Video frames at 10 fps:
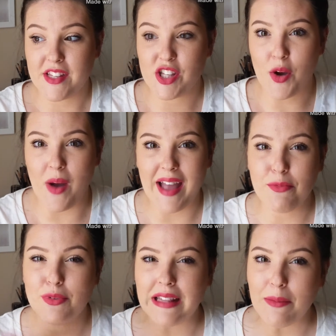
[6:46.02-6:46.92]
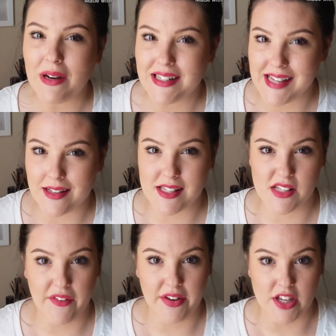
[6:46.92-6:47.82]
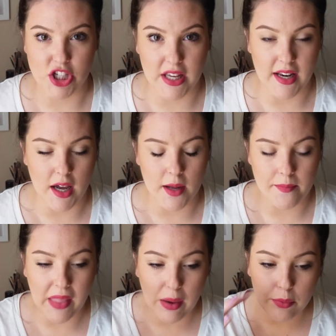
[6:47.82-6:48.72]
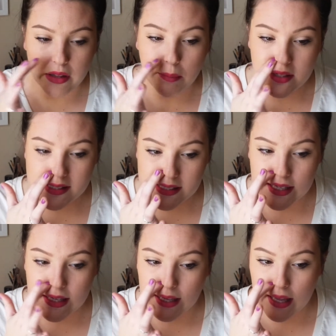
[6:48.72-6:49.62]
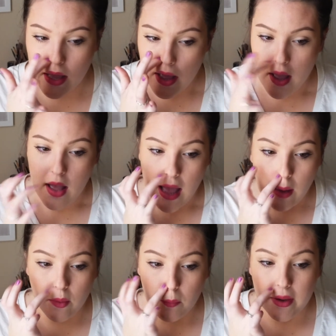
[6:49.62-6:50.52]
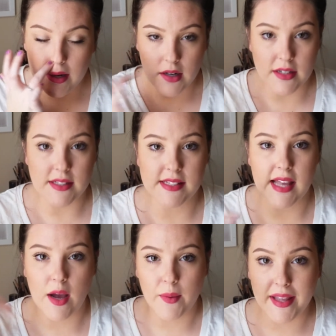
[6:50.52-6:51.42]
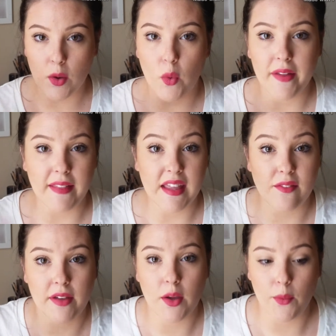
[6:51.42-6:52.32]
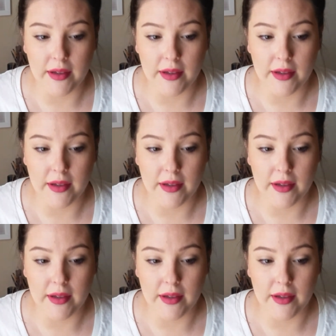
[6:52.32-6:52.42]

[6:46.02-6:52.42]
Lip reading: So I really want to test this foundation. I really want to see how it wears, how I get oily, if I get